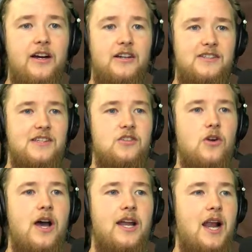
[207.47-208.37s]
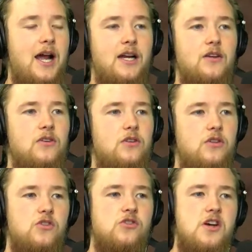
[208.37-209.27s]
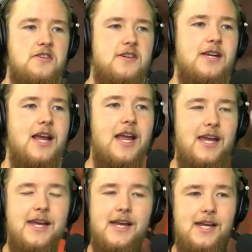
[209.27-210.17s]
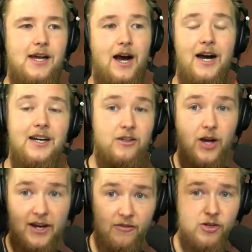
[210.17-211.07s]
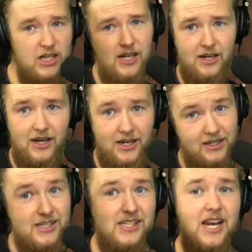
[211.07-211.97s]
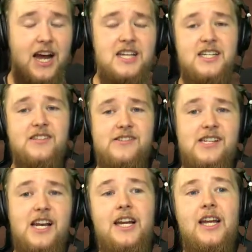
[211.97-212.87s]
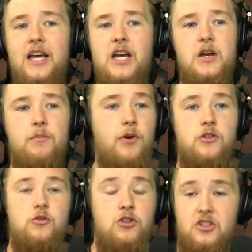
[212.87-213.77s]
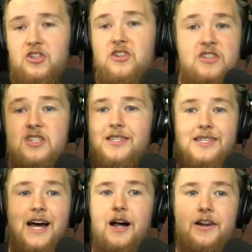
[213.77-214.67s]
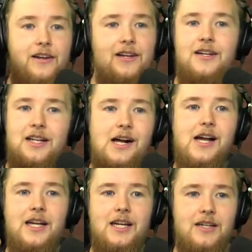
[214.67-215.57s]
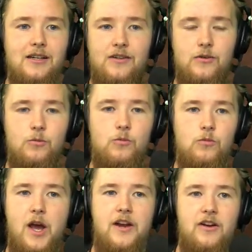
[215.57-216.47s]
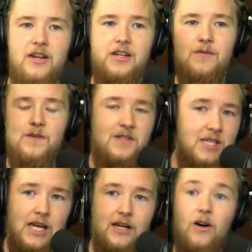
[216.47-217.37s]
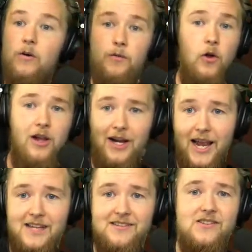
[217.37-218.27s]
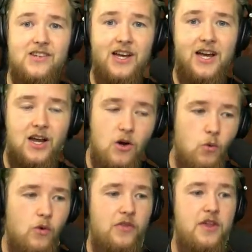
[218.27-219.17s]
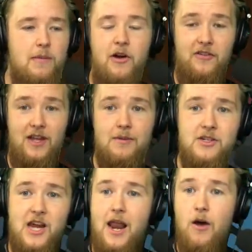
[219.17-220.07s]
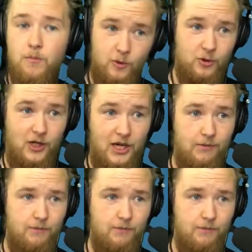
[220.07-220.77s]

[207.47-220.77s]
Since you had like such a high, you had a decently high skill ceiling, but you just started like right underneath the ceiling of other classes with the amount of damage and output you get.